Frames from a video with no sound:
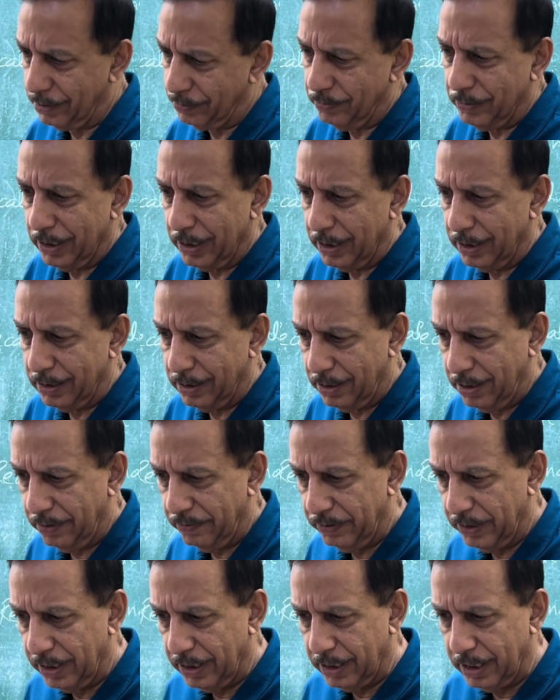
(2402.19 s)
but it's
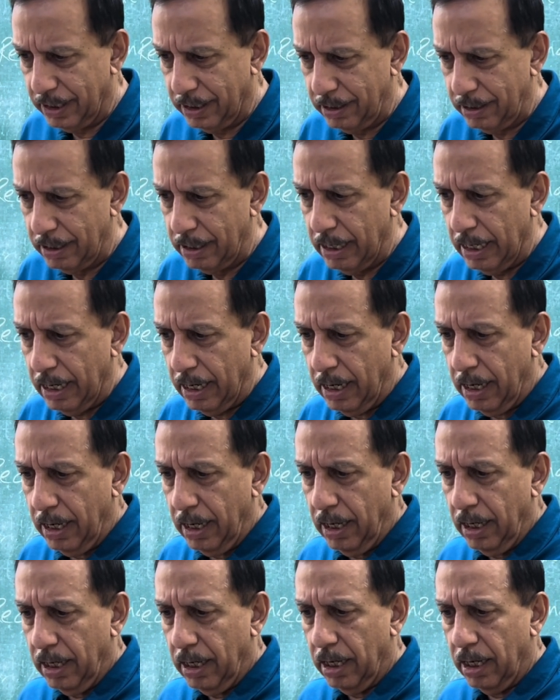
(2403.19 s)
trivial there,
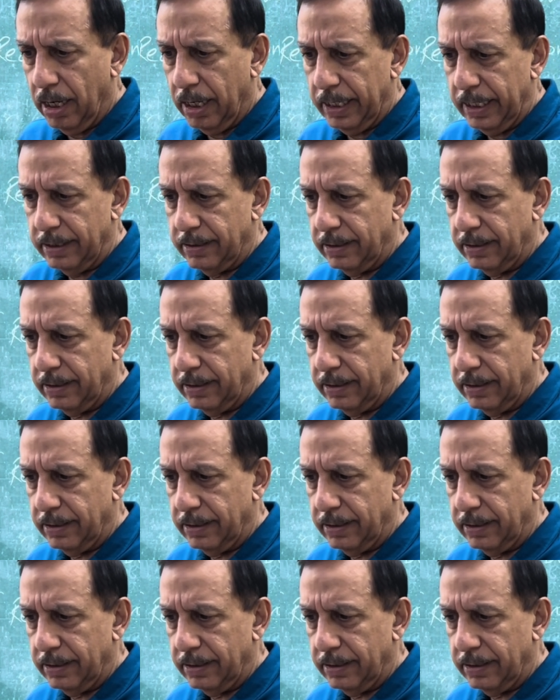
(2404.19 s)
is